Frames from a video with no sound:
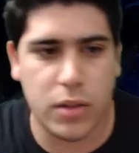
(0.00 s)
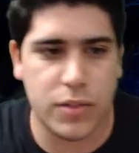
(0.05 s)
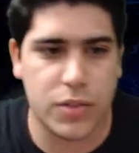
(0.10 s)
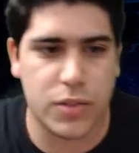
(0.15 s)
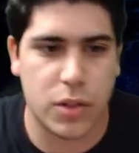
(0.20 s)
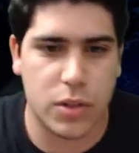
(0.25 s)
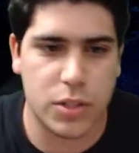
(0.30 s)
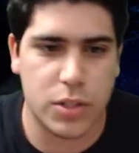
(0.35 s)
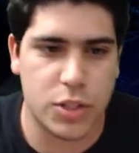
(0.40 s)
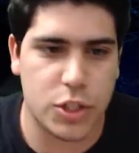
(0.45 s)

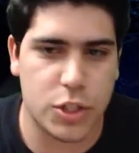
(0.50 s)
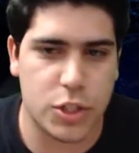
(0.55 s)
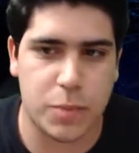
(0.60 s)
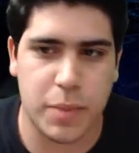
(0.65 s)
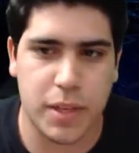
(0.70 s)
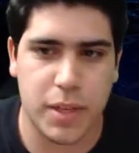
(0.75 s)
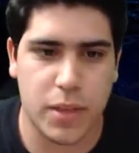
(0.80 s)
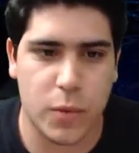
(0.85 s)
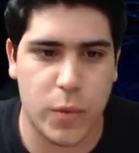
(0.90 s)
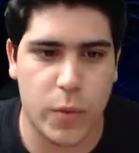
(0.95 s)
So let's just
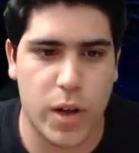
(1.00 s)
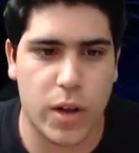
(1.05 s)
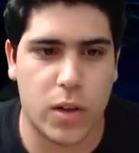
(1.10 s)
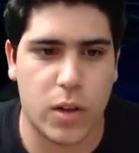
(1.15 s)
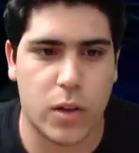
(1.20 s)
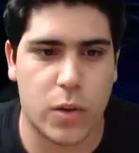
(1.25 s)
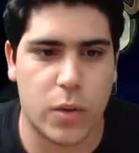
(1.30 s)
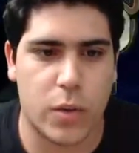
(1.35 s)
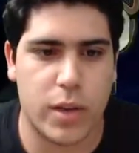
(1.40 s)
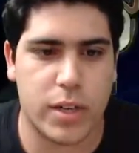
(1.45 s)
pick the
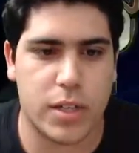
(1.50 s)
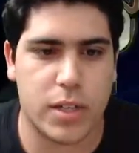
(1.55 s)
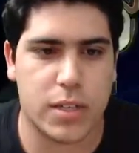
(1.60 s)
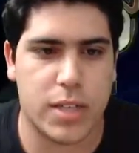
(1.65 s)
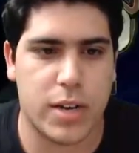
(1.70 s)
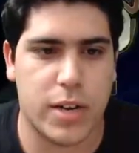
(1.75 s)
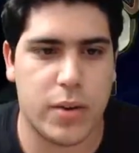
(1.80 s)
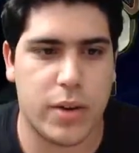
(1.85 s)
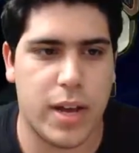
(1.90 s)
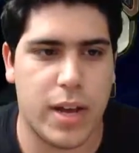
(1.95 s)
regular one because I
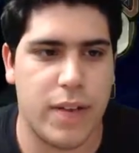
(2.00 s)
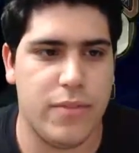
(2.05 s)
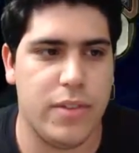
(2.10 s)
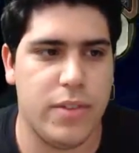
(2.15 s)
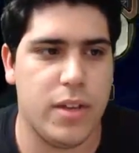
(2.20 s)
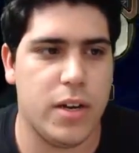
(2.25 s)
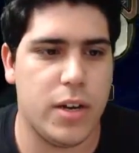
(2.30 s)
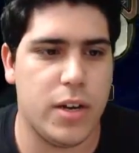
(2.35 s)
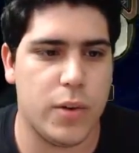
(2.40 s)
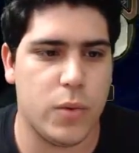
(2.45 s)
don't have
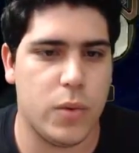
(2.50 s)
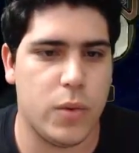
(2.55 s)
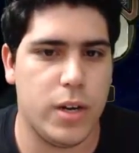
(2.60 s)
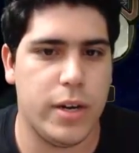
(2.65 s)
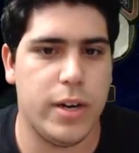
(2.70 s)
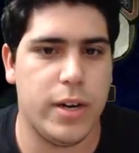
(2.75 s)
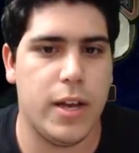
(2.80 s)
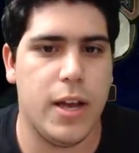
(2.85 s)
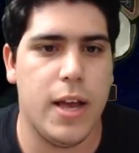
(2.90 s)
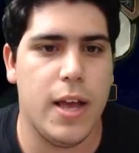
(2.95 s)
the other
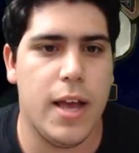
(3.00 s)
one.